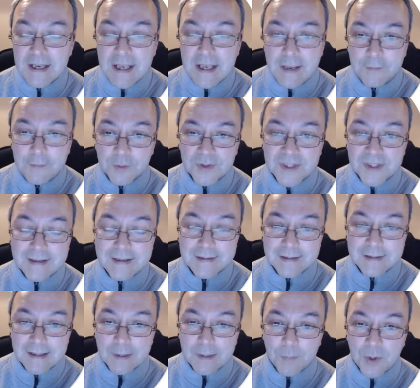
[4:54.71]
if you're sticking
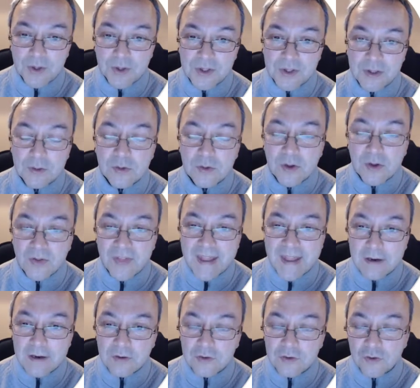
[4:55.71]
to that budget, you can
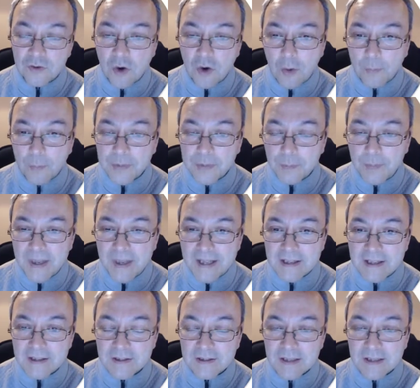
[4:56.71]
then drop your
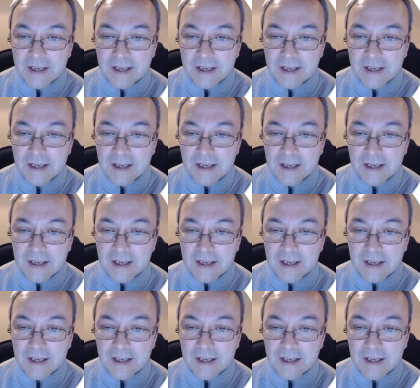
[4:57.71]
bids